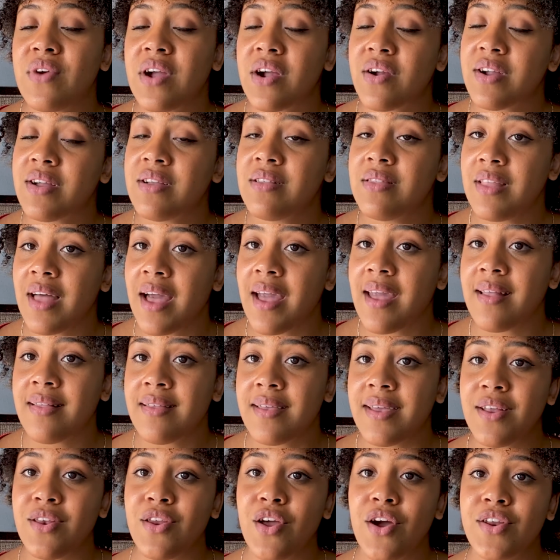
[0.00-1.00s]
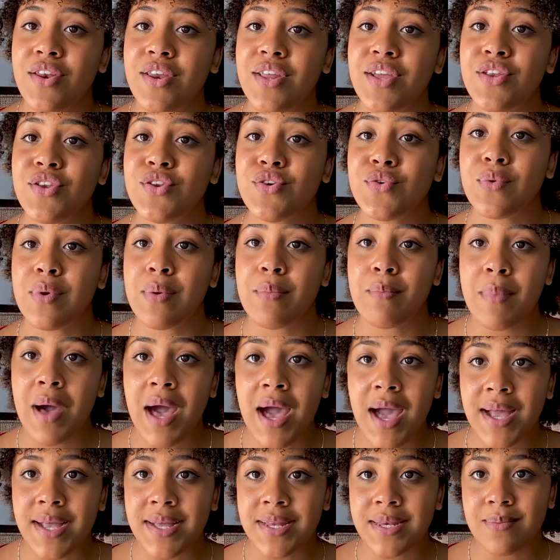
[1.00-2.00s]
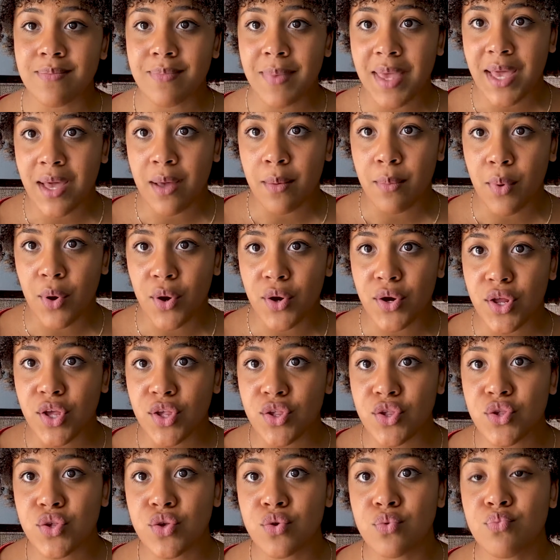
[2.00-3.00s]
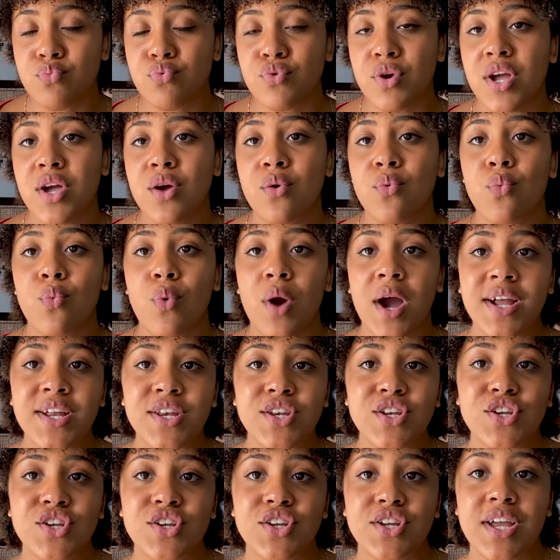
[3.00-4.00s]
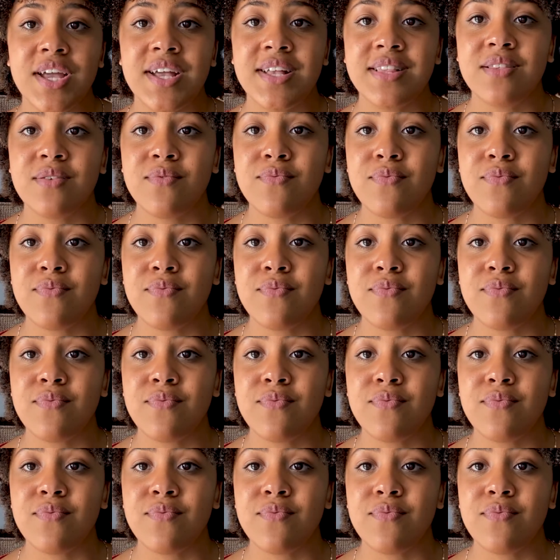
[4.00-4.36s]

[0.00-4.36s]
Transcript: very likely not need to remind a makeup artist to bring white shades